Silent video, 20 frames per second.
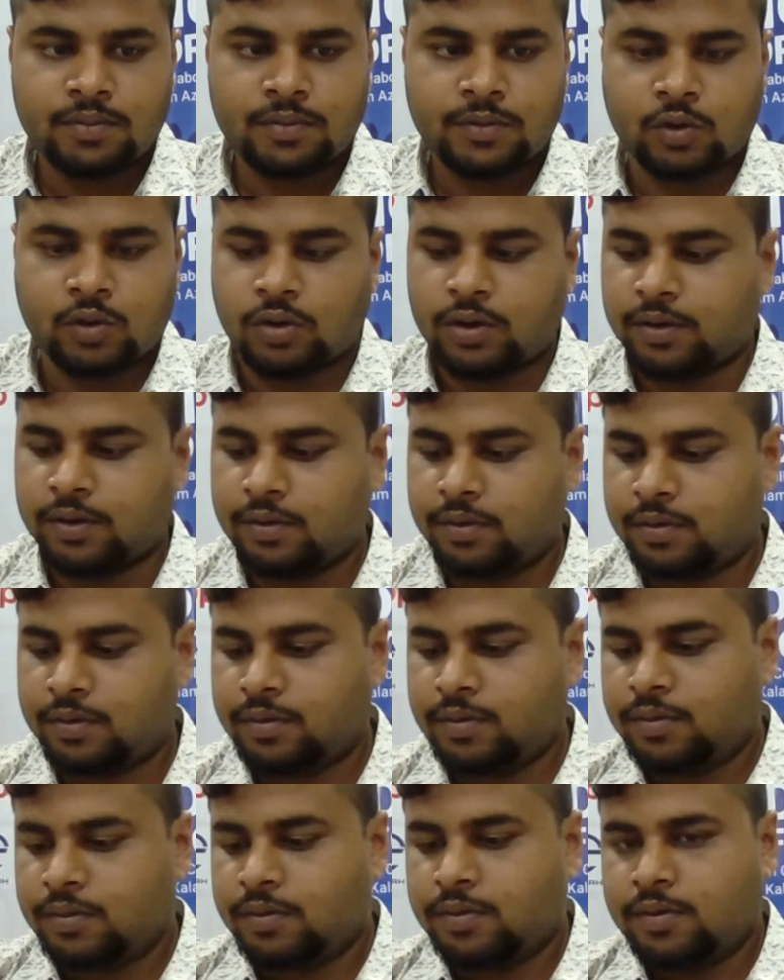Okay.
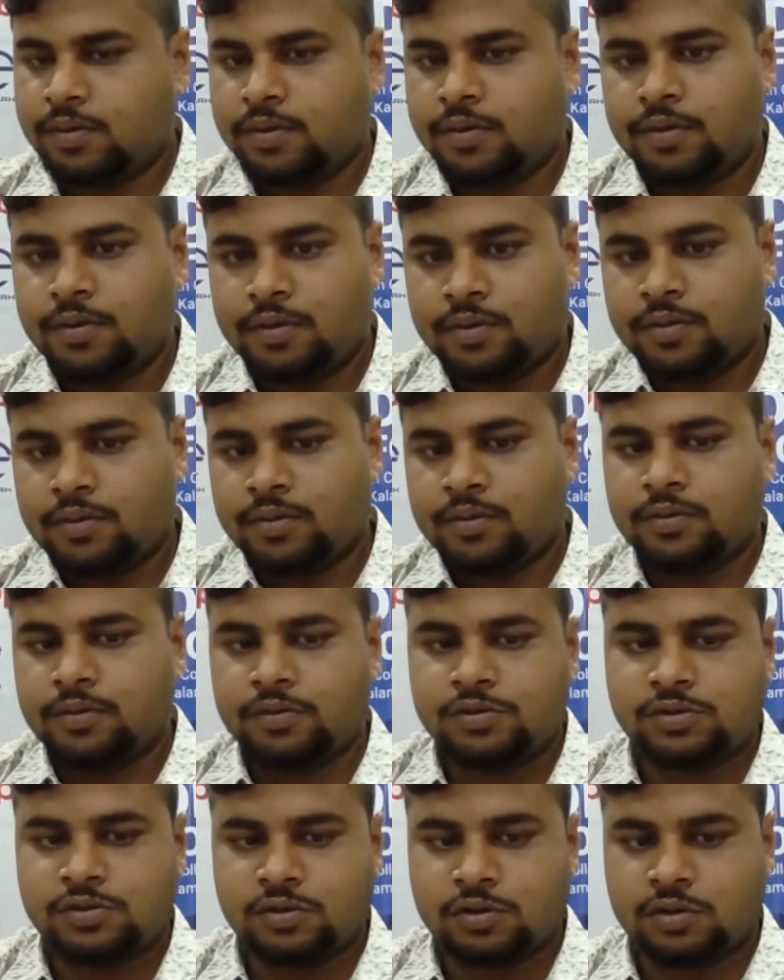
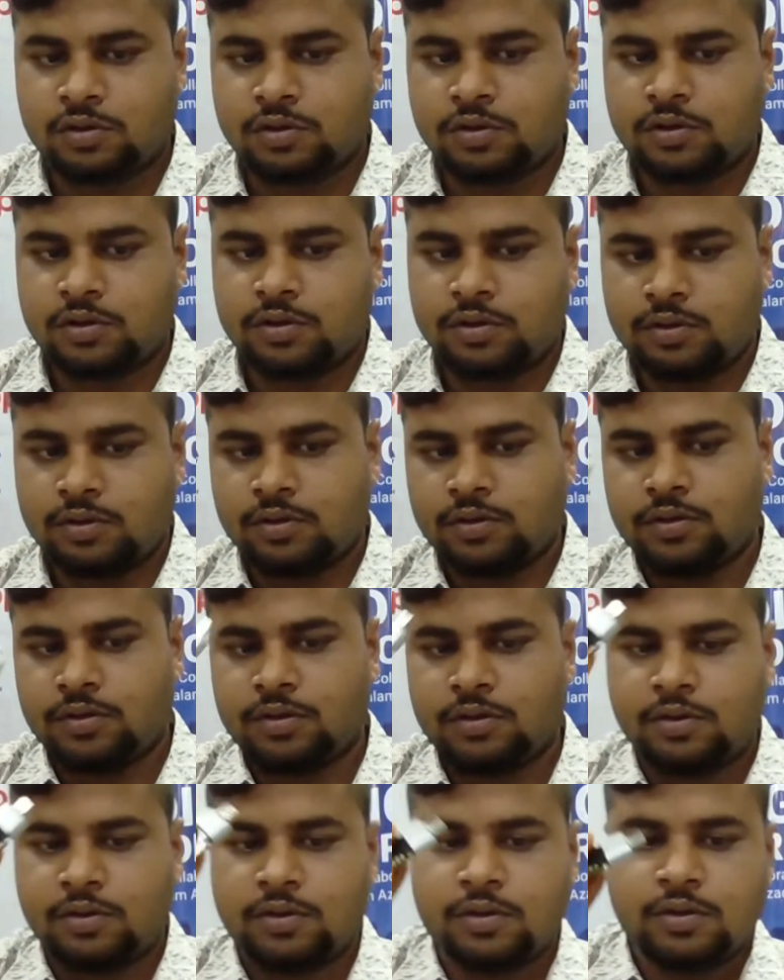So
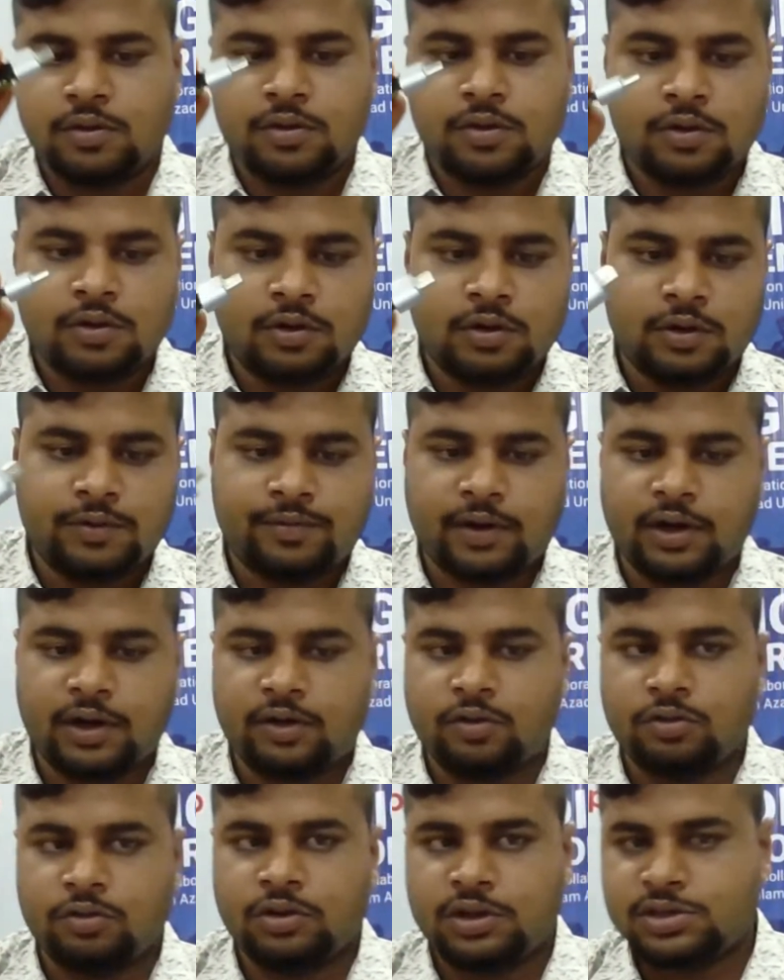if I
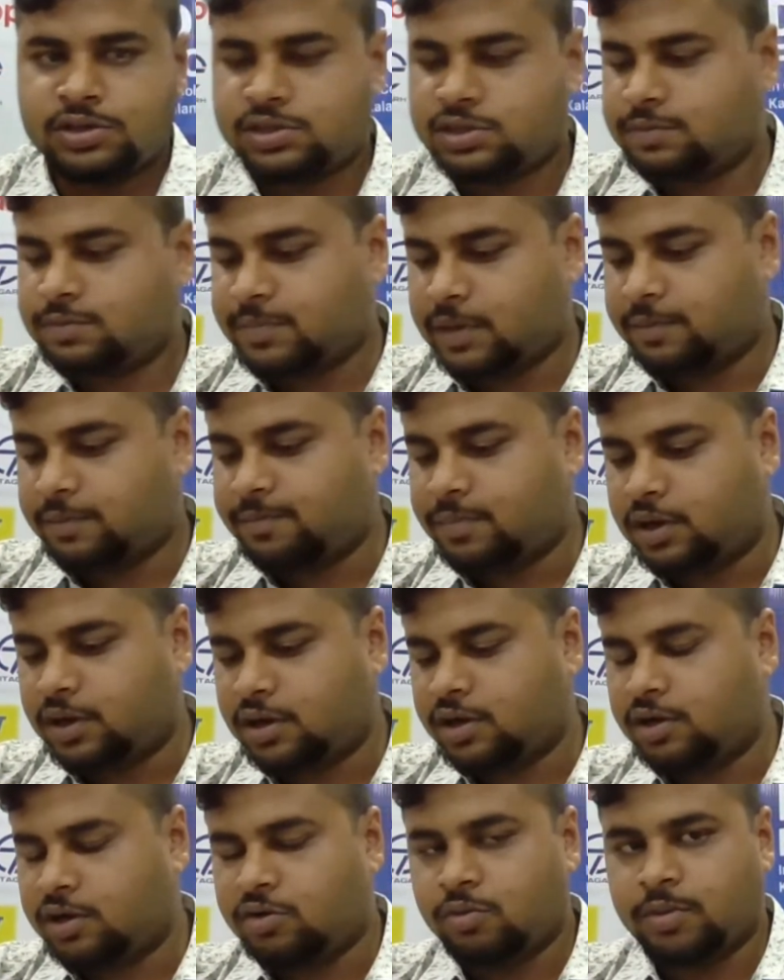do this and
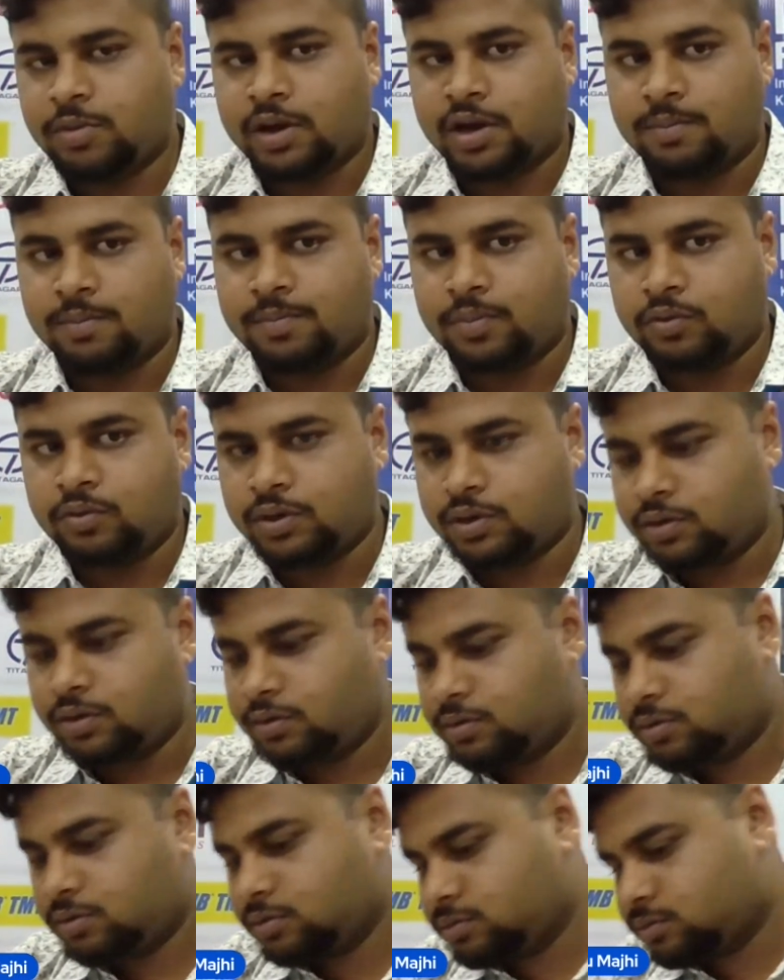plug into my computer,